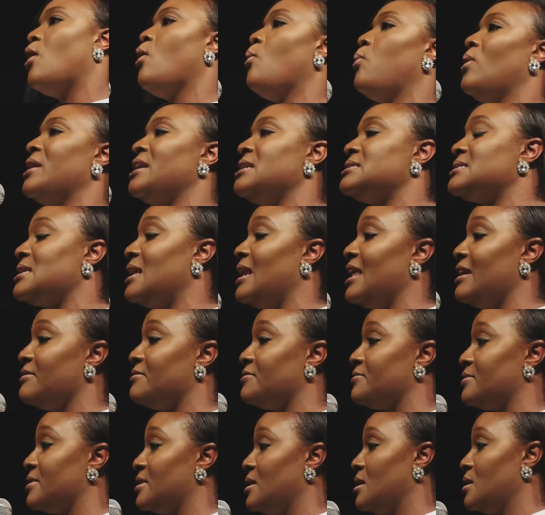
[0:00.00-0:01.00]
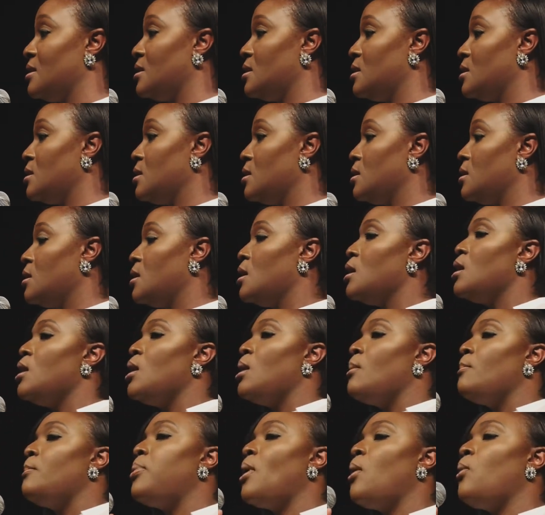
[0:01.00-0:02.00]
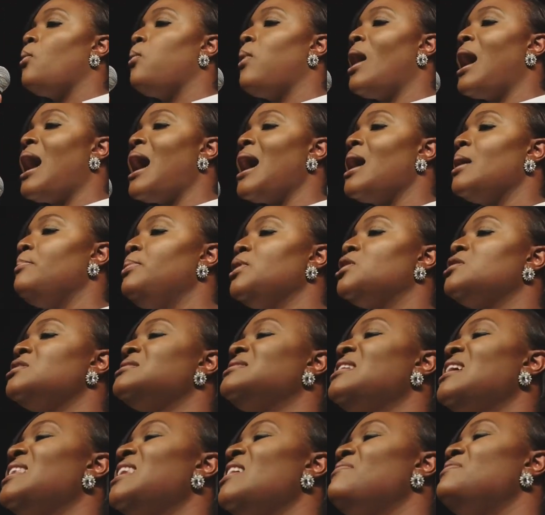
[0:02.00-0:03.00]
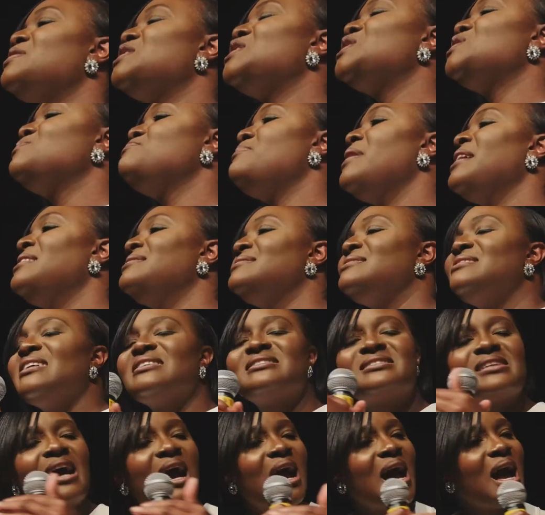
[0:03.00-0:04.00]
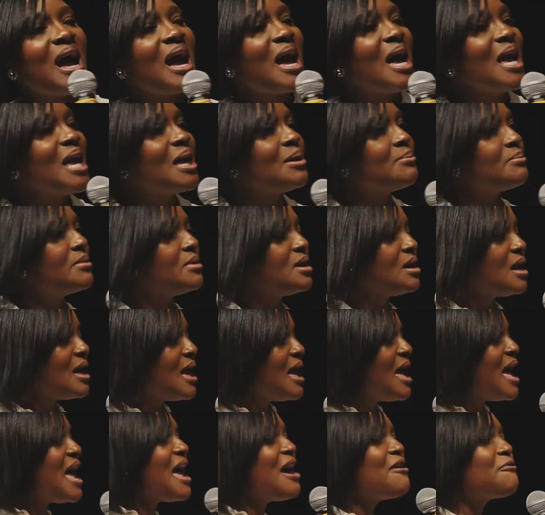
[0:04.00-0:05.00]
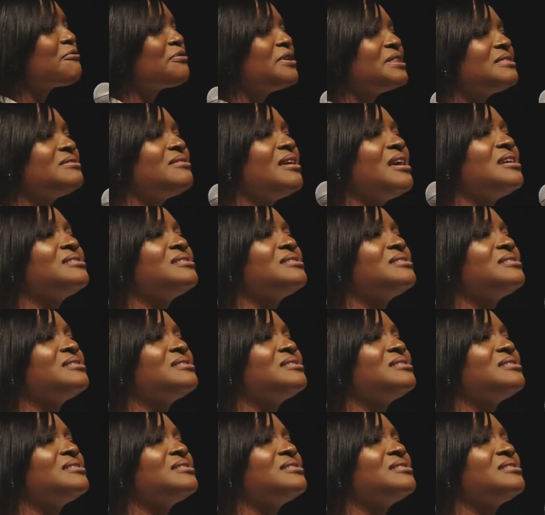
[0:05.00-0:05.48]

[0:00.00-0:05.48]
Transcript: wanted to live. But why? Because they never spent the time. Every